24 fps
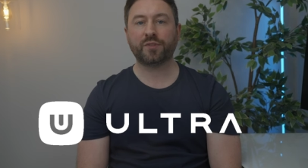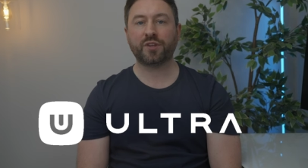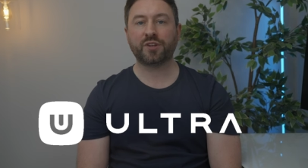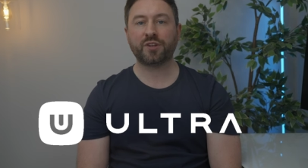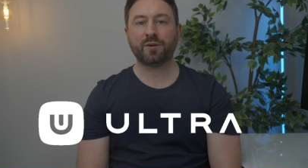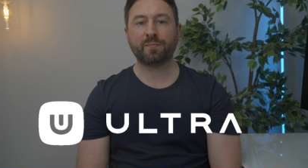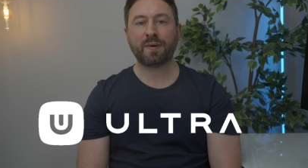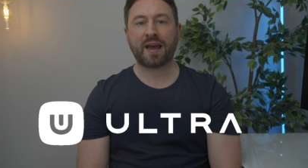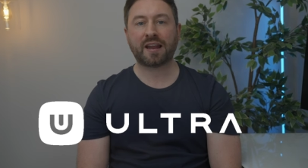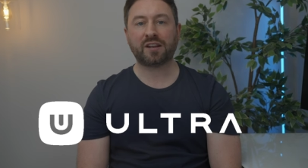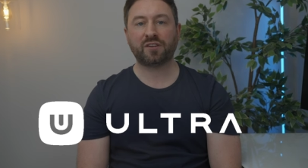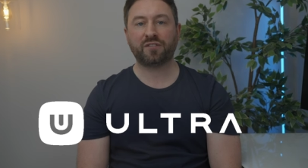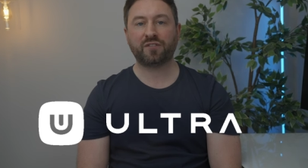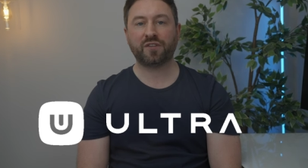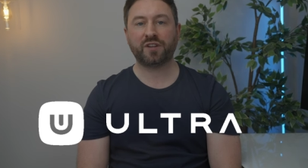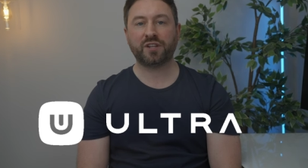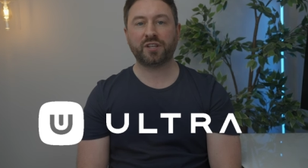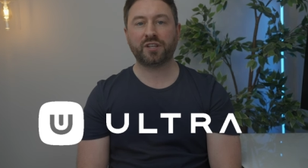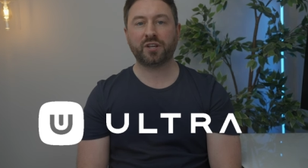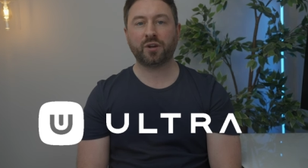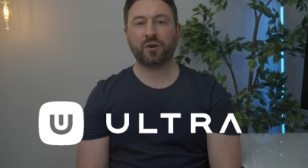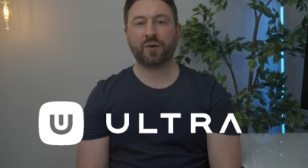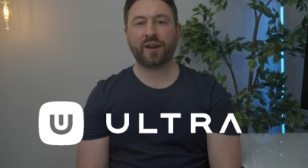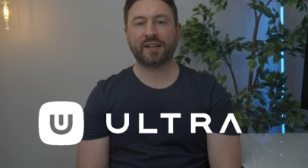the demand for
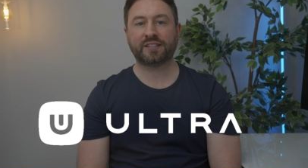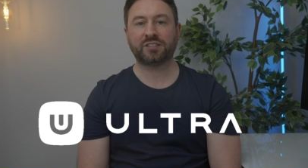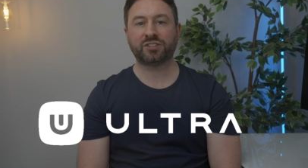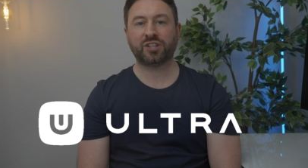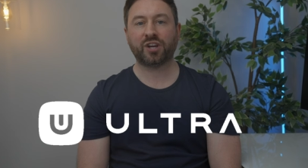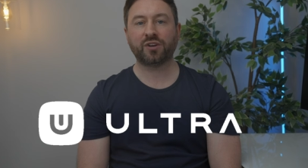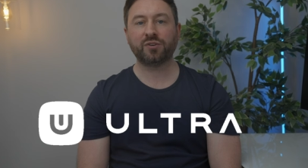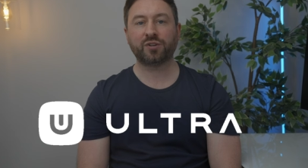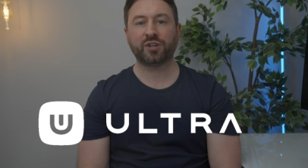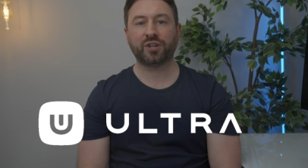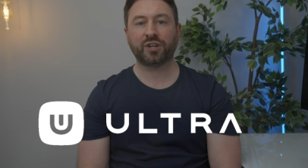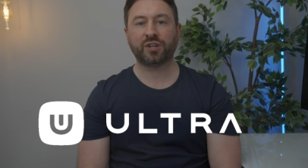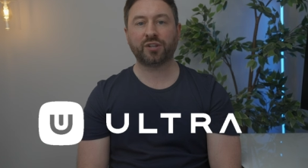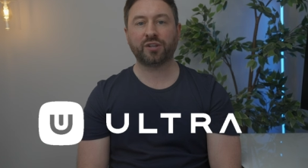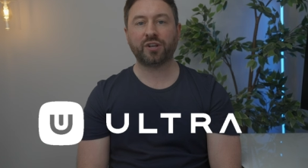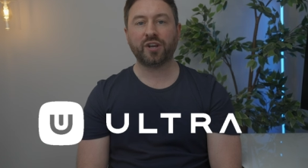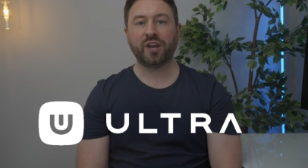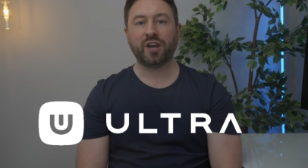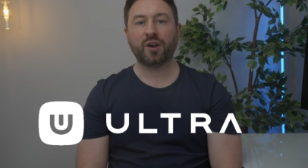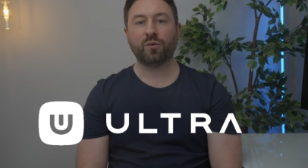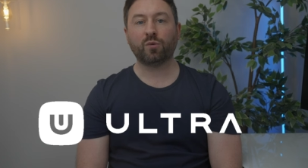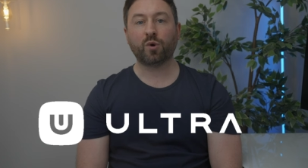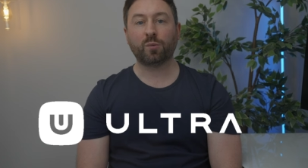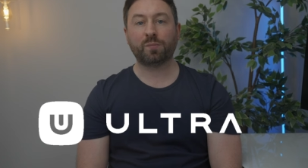the UOS token
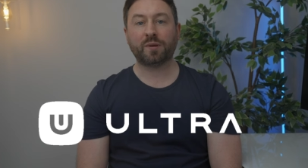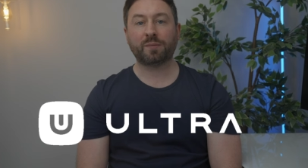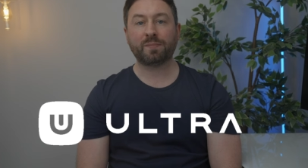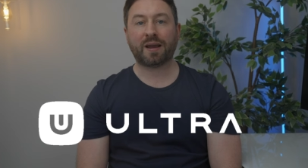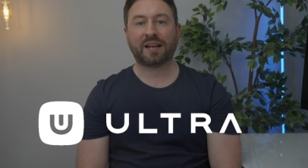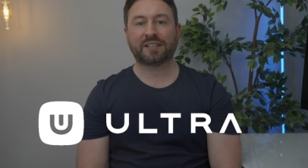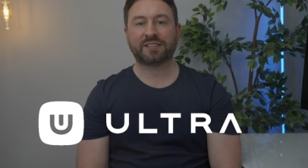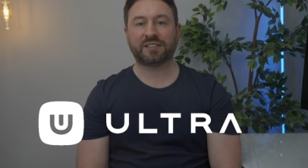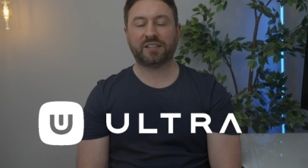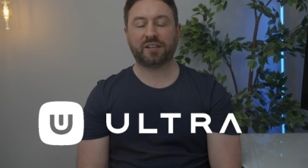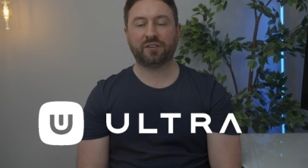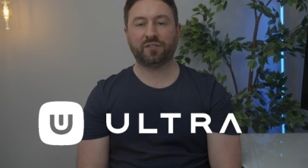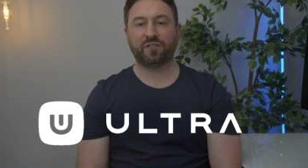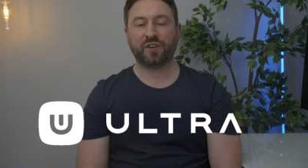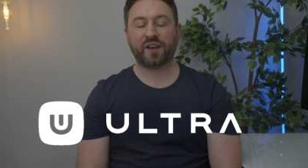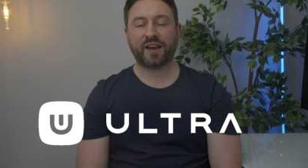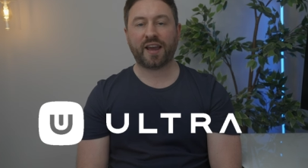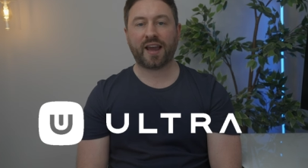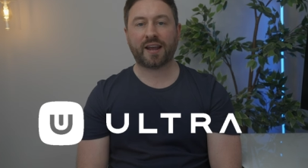will be massive,